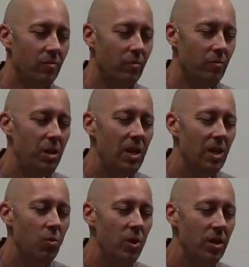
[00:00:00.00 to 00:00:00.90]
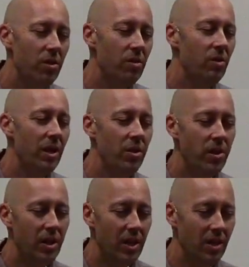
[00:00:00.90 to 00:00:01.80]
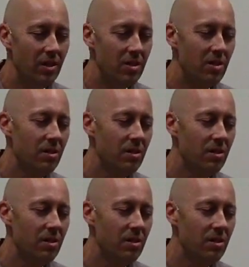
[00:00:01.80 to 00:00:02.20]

being with rather than against,